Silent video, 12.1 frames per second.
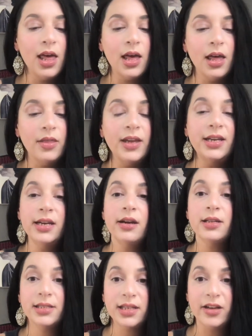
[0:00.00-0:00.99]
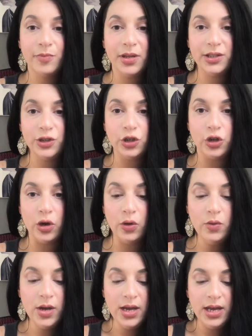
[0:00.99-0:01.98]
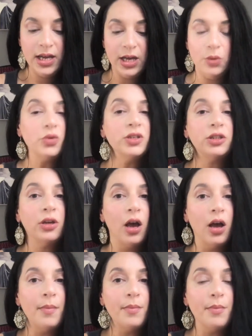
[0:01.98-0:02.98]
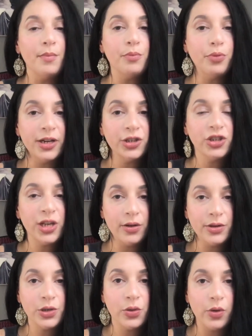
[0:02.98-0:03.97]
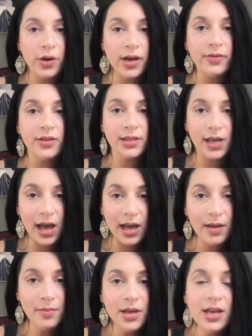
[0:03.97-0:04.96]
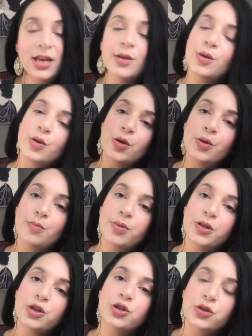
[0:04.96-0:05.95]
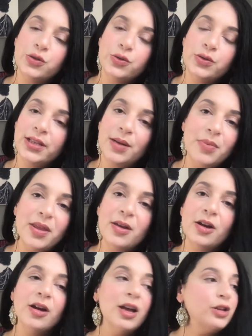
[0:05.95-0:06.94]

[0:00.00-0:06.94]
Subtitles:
They needed a safe place to go. It was British territory at the time, but the Jews had been there.